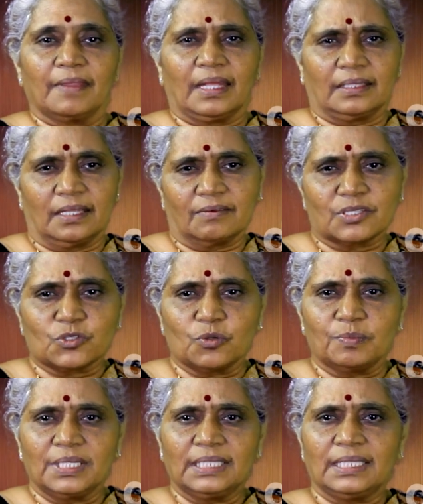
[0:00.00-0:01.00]
There were so
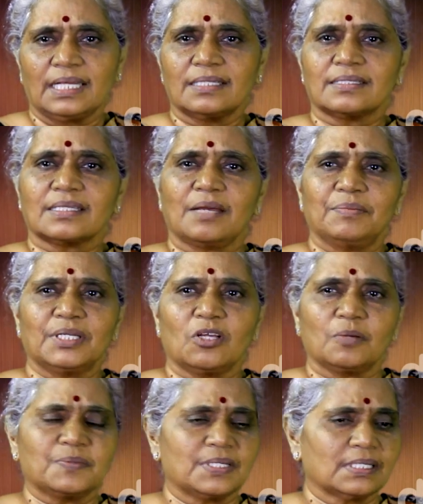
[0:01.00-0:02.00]
many things coming,
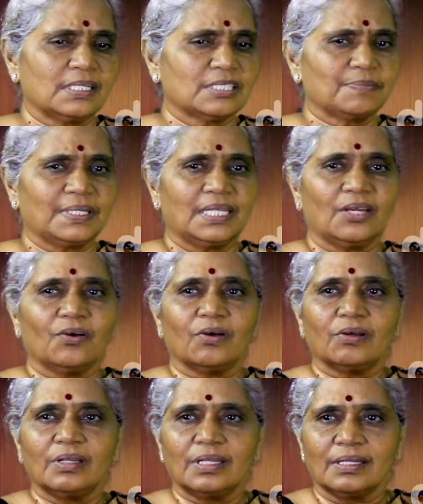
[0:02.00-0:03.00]
obstacles, but they
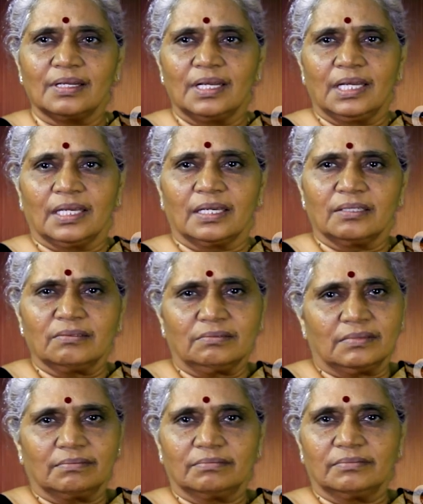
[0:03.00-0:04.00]
all, you know,
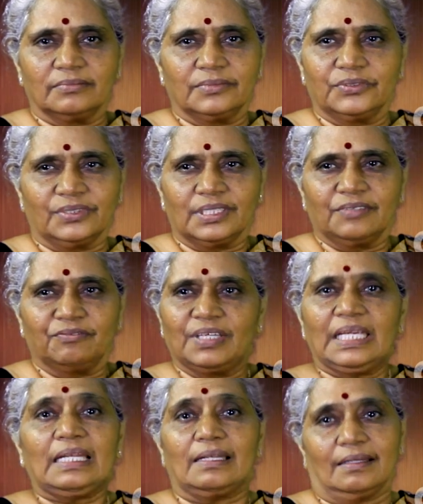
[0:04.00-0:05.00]
you didn't
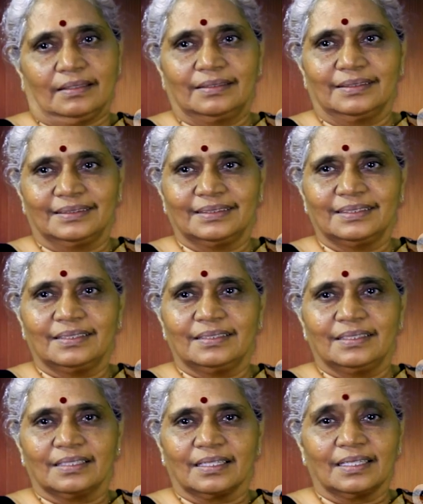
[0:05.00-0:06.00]
feel
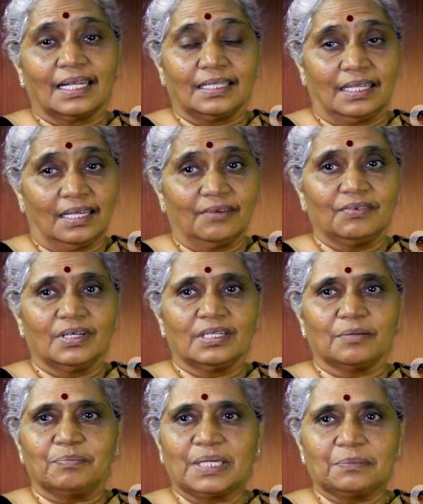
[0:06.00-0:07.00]
that they were a
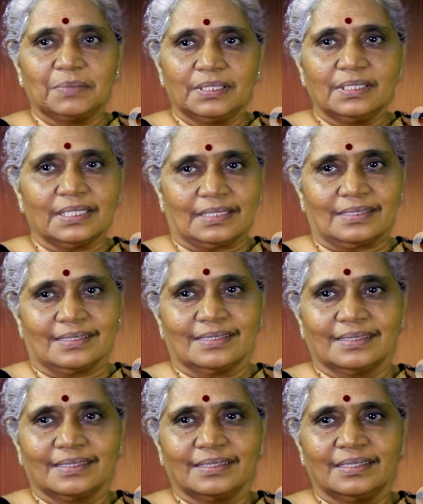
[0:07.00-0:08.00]
big burden.
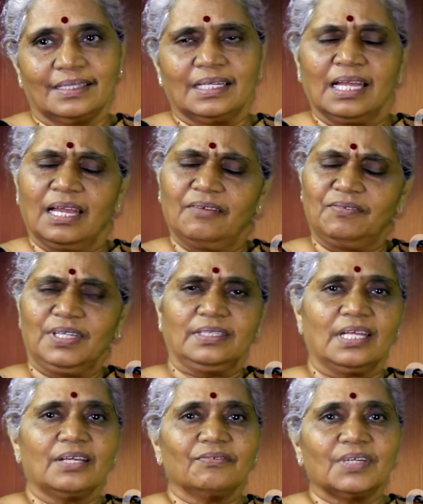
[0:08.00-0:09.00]

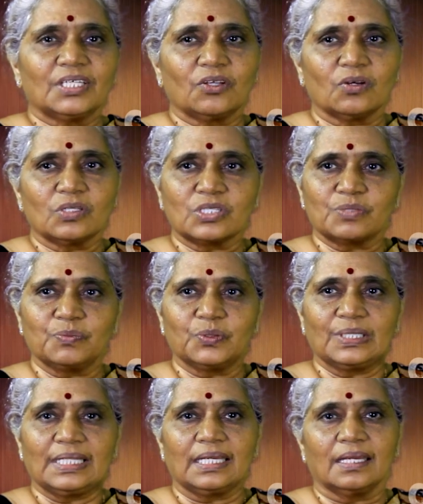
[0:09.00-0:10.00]
Everything went on
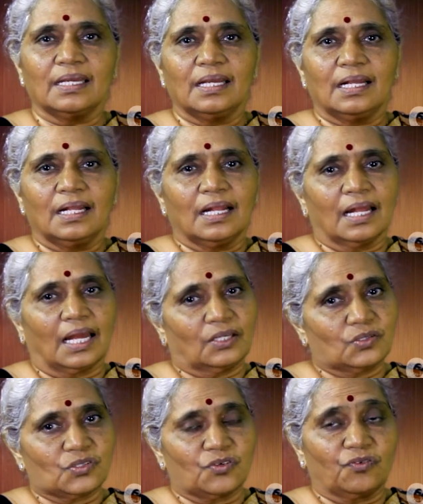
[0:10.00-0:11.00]
smoothly. I
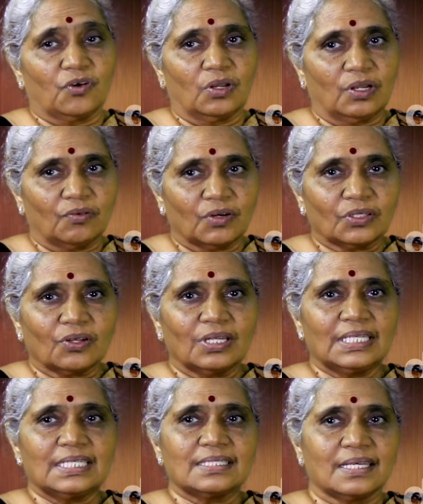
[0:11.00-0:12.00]
used to follow what all
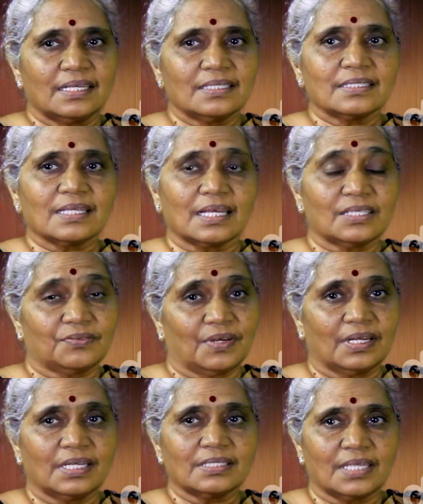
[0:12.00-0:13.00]
he says as
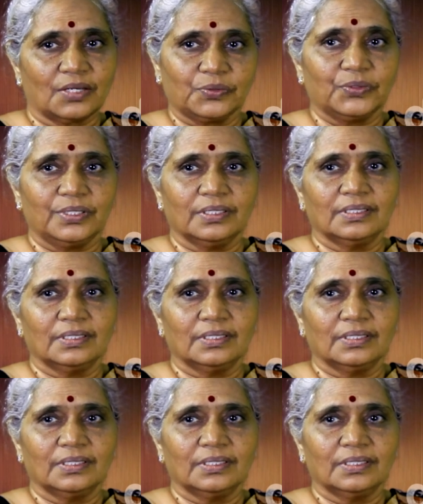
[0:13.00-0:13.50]
far as I could